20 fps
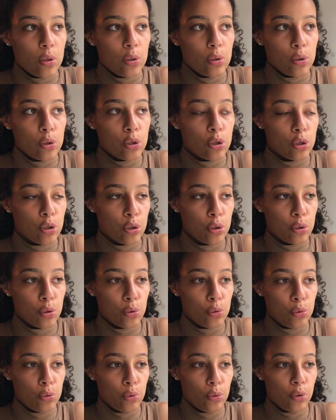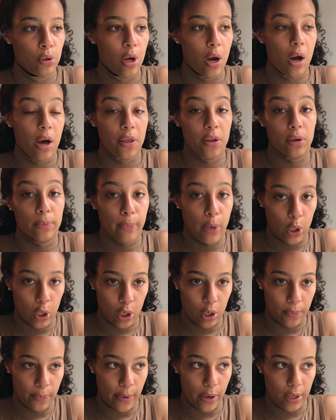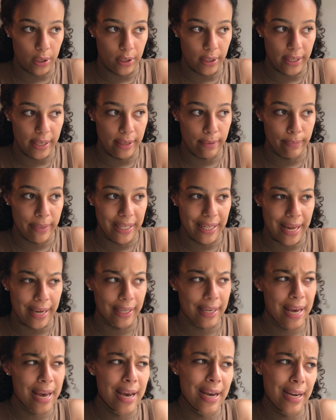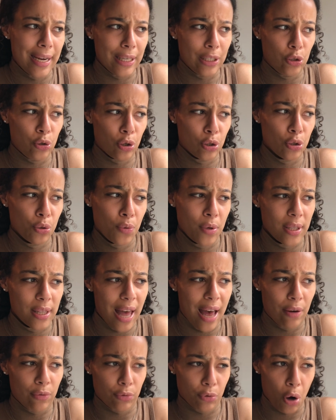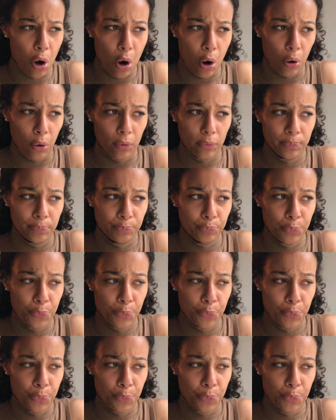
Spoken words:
to the other market partner and be like, hey, you're doing that wrong.